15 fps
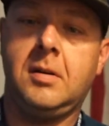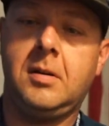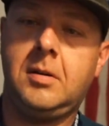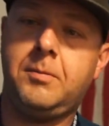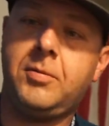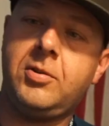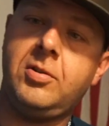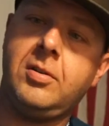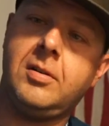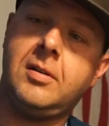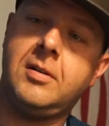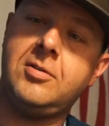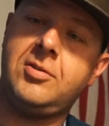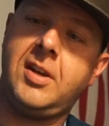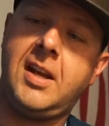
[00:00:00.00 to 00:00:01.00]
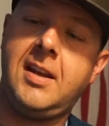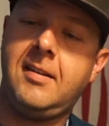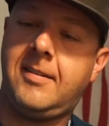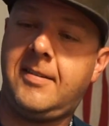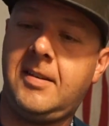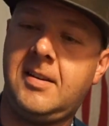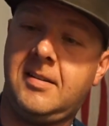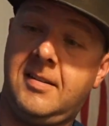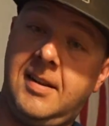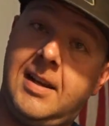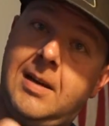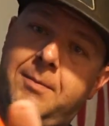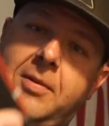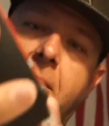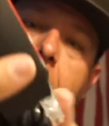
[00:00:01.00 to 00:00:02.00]
upcharge A C
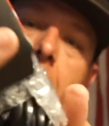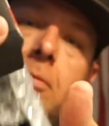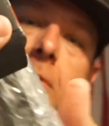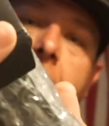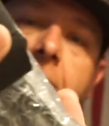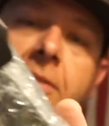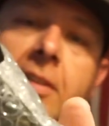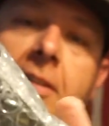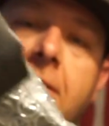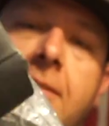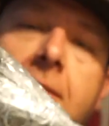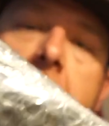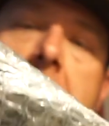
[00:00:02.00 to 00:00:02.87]
adapter. What is this?